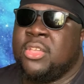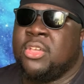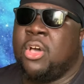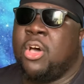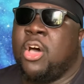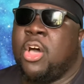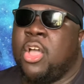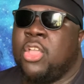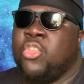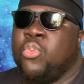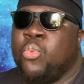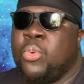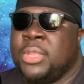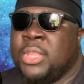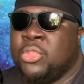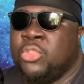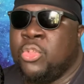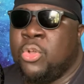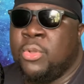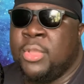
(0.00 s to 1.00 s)
all you want to
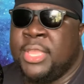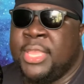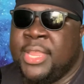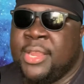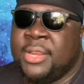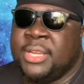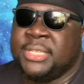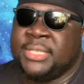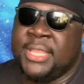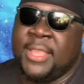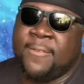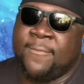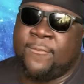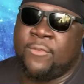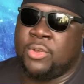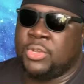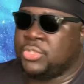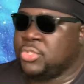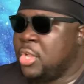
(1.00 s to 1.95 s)
know here is their voice.